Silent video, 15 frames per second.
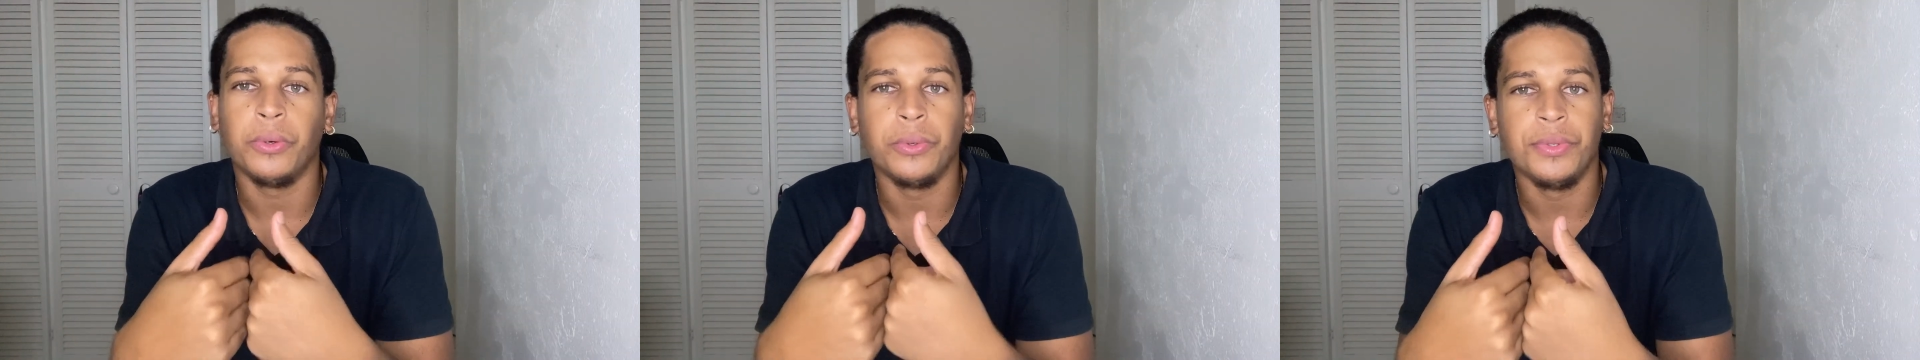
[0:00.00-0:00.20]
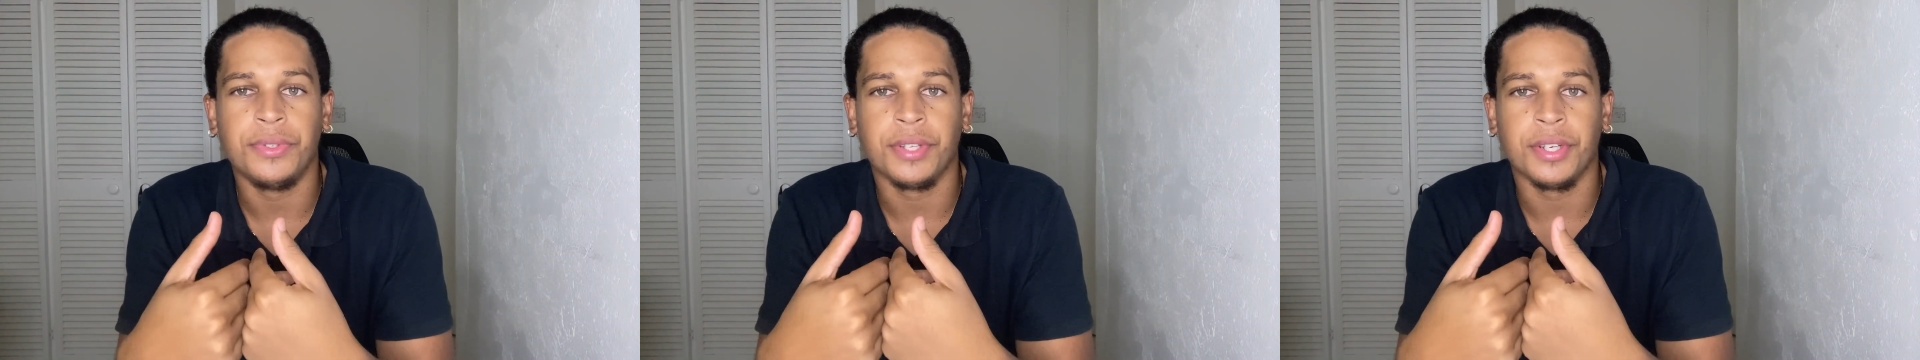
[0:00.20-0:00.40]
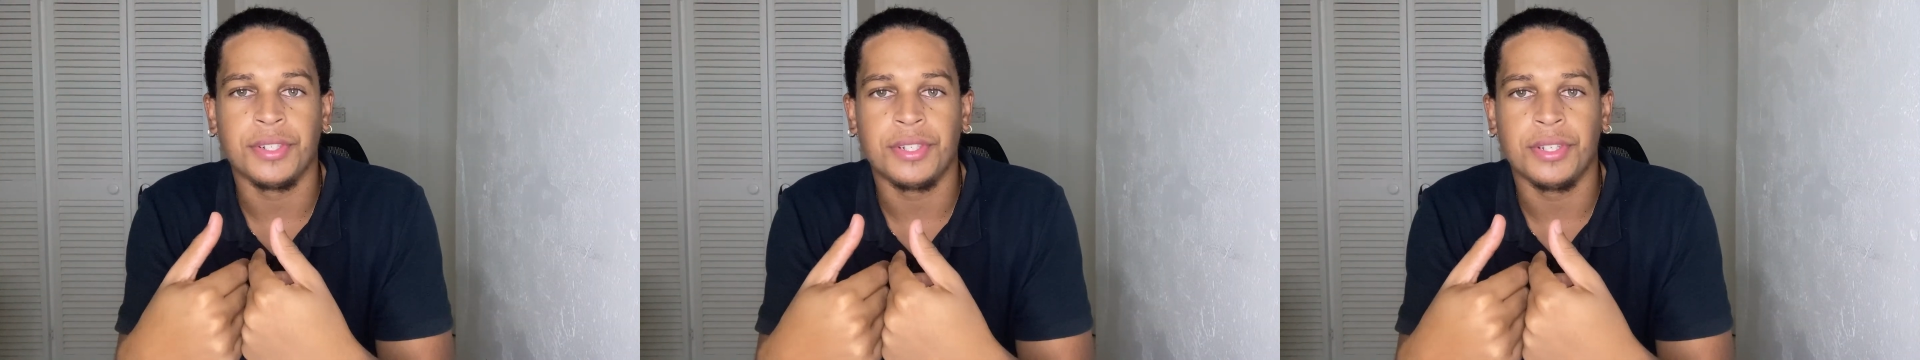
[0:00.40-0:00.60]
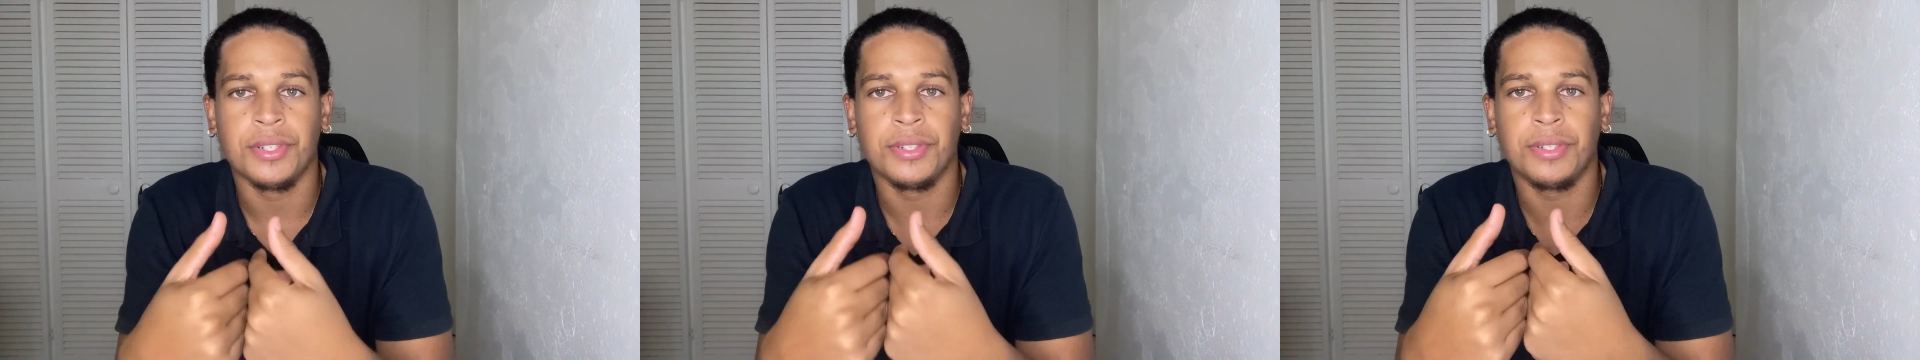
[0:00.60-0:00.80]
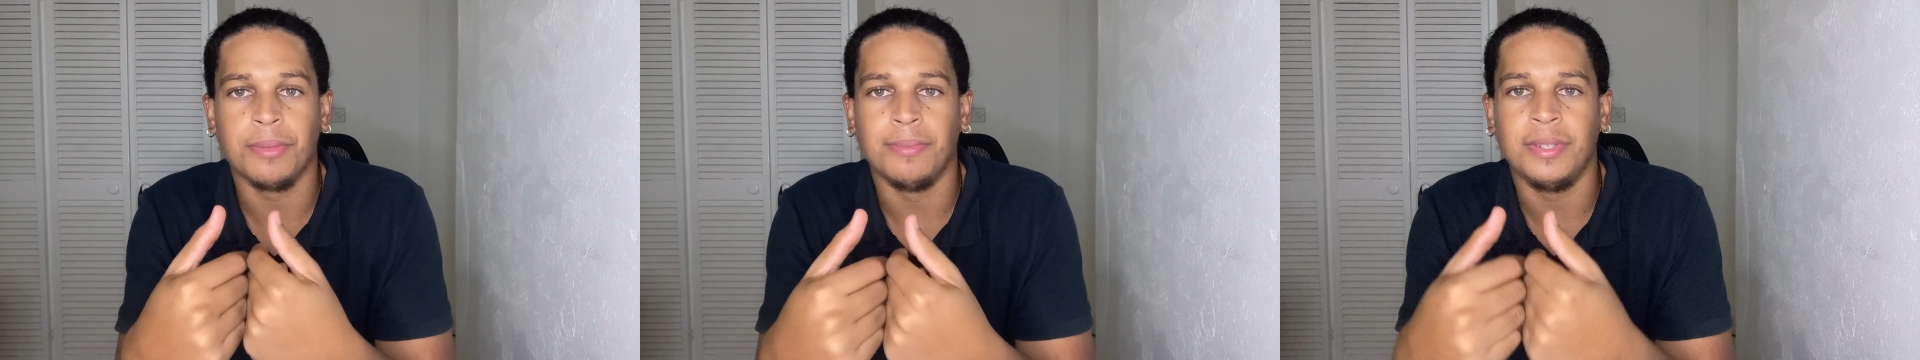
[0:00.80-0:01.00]
own
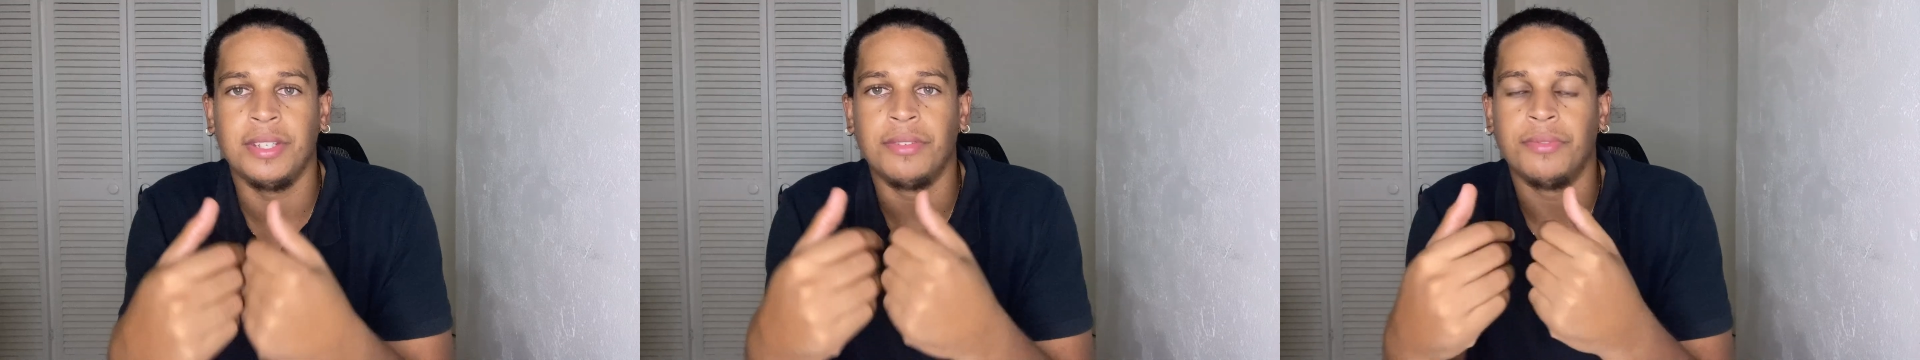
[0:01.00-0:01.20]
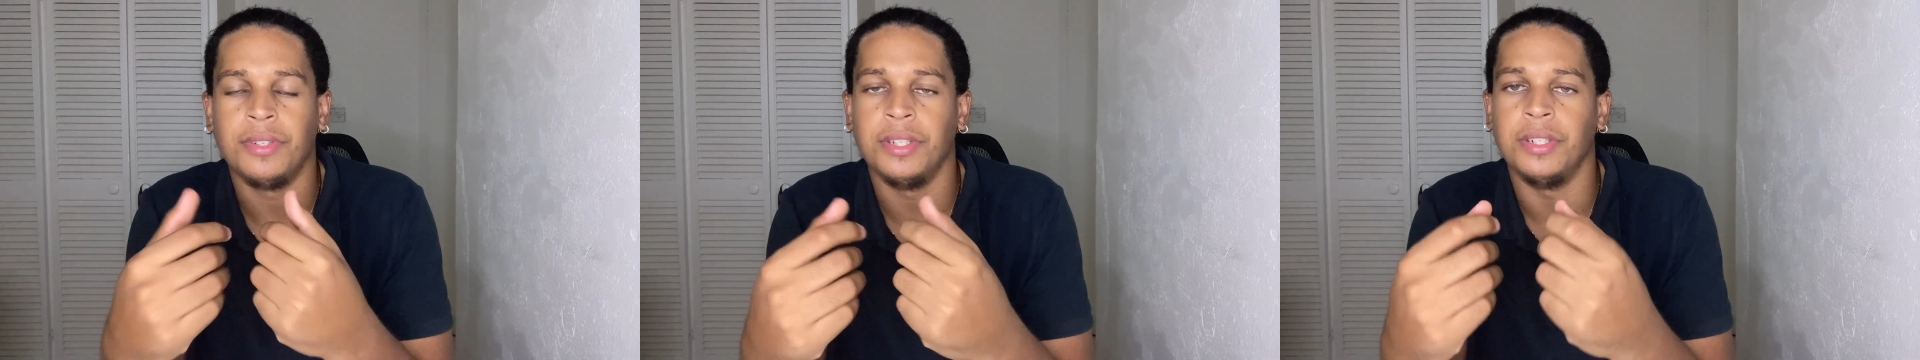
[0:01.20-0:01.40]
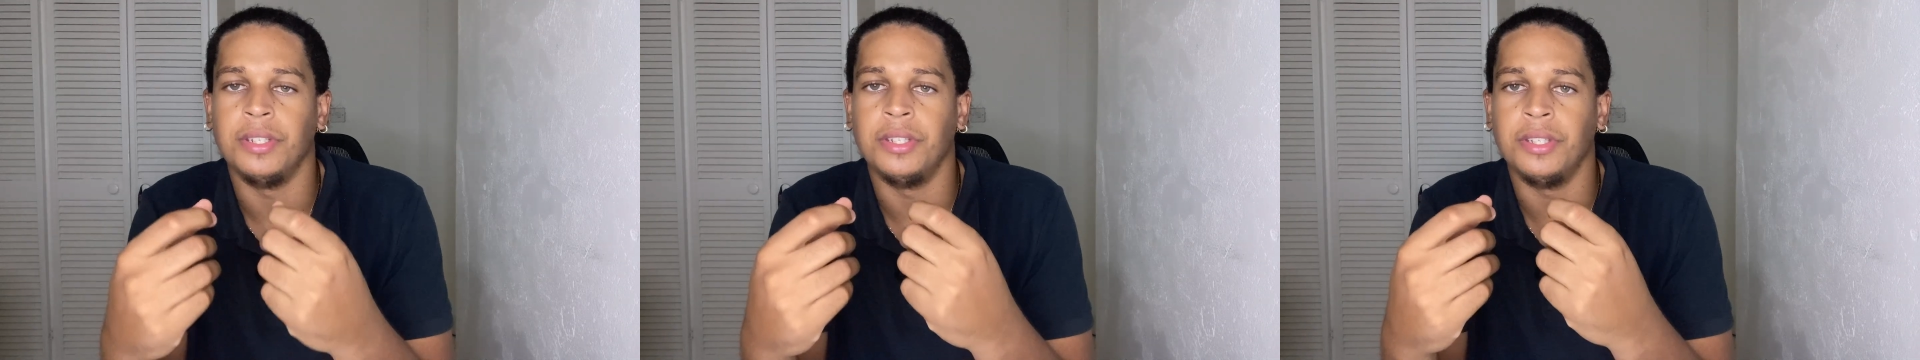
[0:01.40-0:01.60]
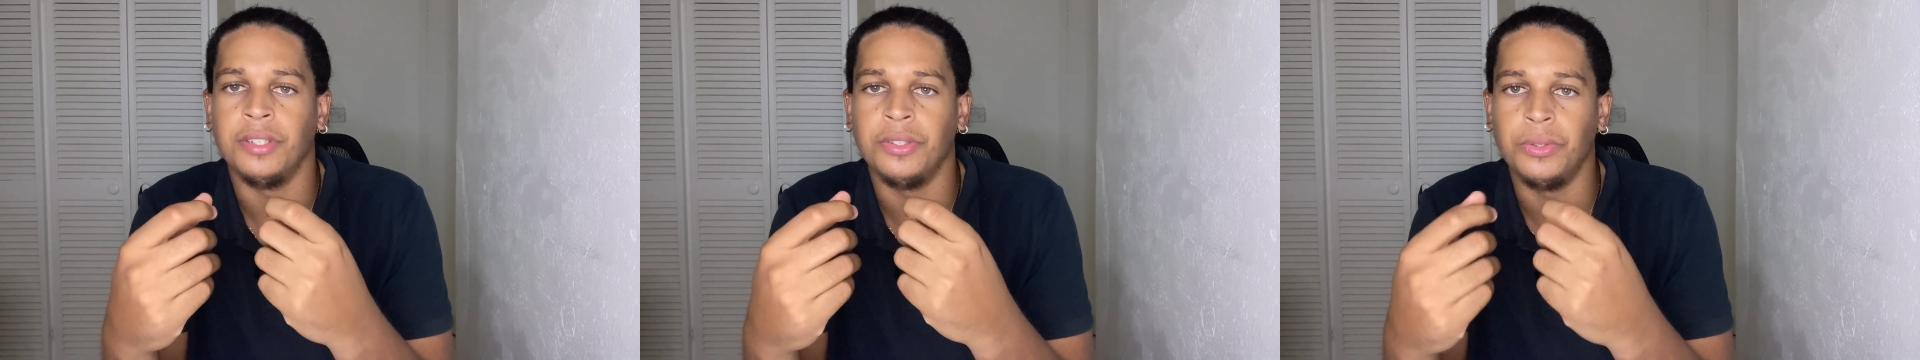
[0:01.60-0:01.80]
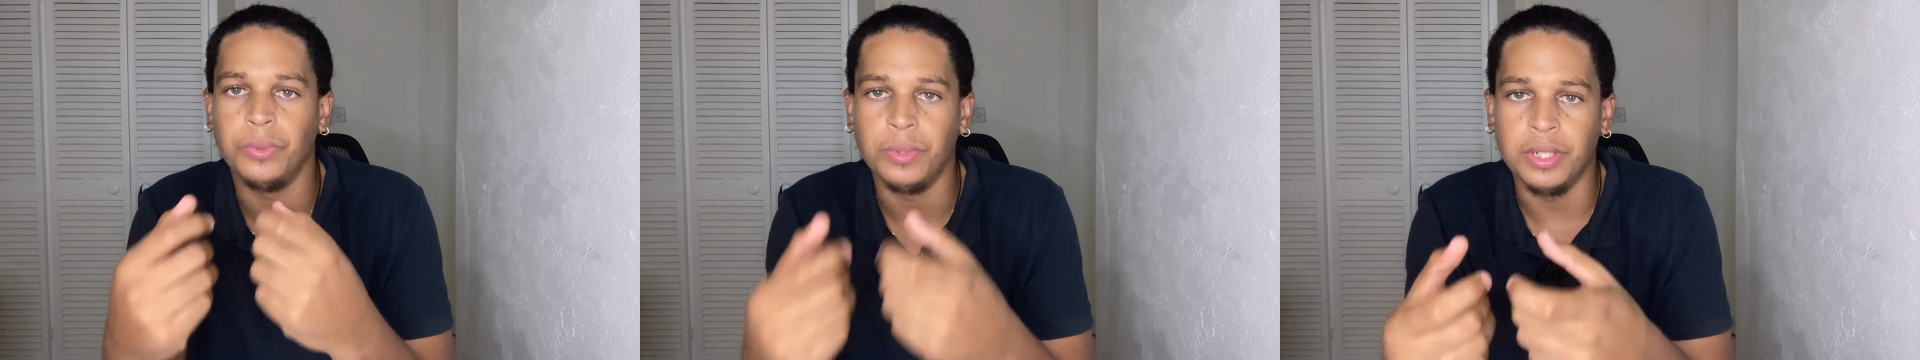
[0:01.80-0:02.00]
touches to make Vini
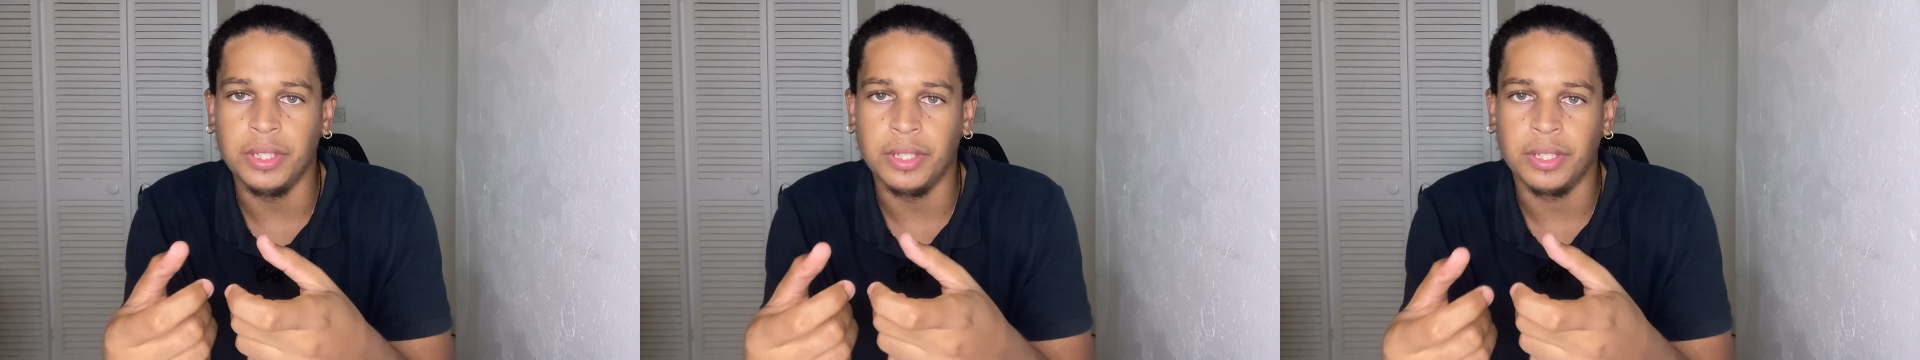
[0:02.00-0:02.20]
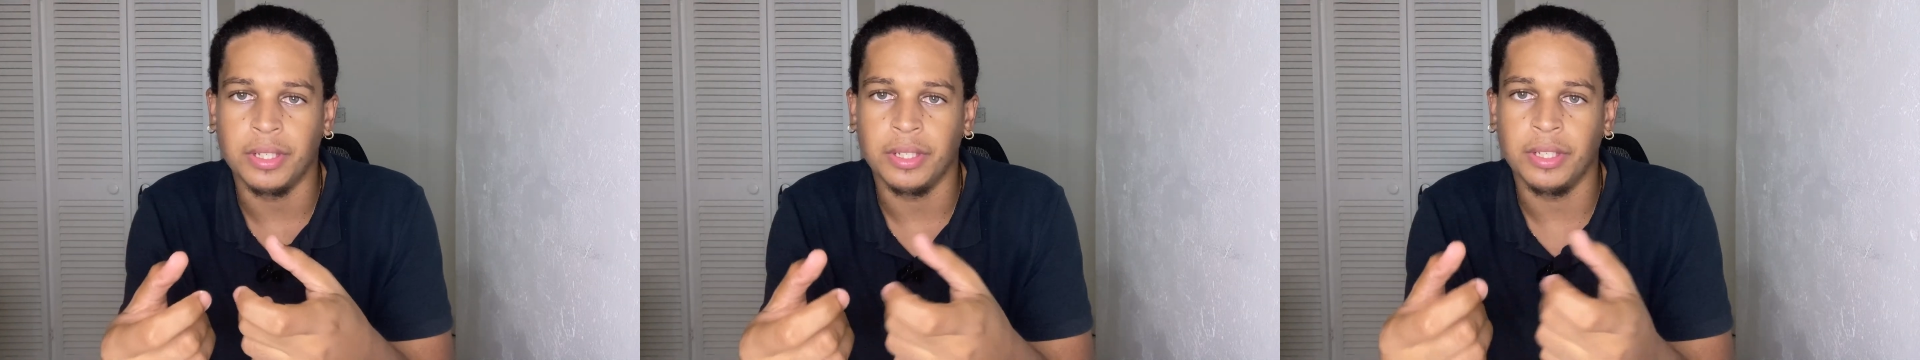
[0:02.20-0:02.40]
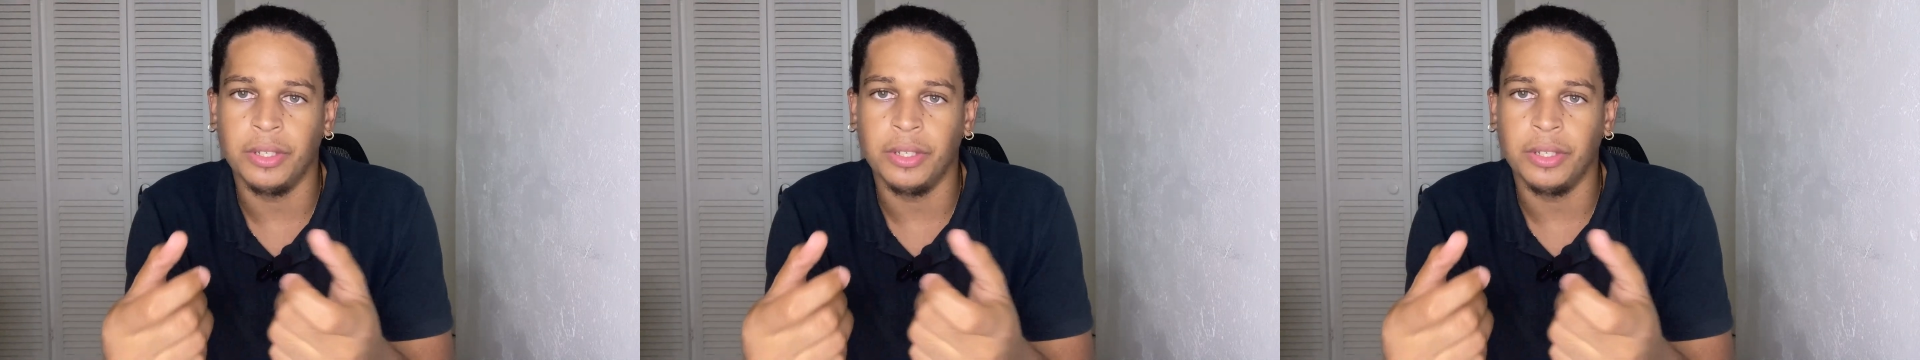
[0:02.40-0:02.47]
unique